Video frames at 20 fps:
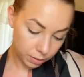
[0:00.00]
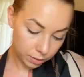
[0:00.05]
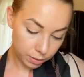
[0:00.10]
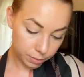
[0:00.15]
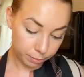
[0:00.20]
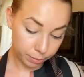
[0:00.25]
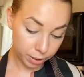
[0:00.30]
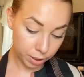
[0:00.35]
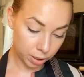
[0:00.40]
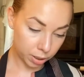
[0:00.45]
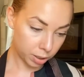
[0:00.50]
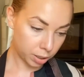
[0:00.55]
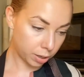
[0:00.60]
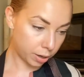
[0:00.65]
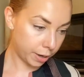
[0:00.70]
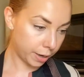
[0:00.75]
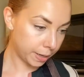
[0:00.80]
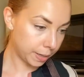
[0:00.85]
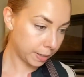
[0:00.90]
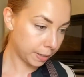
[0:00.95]
burner
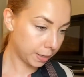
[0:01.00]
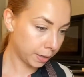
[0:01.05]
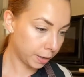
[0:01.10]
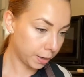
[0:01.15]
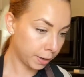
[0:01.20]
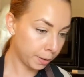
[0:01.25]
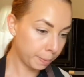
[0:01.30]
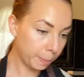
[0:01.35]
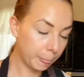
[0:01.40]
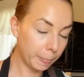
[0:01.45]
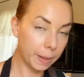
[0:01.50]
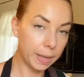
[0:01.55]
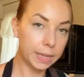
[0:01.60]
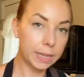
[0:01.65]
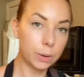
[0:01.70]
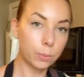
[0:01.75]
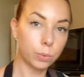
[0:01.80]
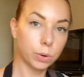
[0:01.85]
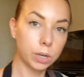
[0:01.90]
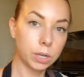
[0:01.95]
on here, and
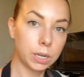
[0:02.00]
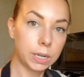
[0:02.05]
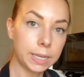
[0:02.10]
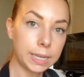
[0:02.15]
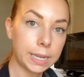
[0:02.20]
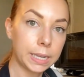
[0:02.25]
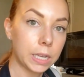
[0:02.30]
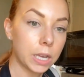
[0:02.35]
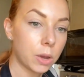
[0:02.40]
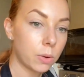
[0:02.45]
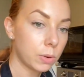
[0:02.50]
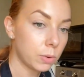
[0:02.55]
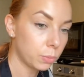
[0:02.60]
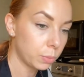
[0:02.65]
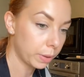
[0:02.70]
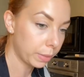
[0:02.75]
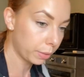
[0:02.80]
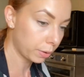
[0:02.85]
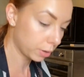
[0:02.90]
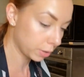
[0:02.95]
then we're gonna get going
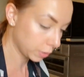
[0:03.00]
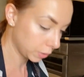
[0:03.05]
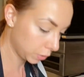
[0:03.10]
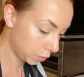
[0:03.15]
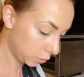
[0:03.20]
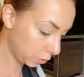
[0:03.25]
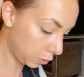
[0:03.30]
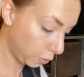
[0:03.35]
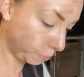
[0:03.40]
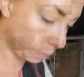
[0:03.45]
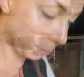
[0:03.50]
with our soup.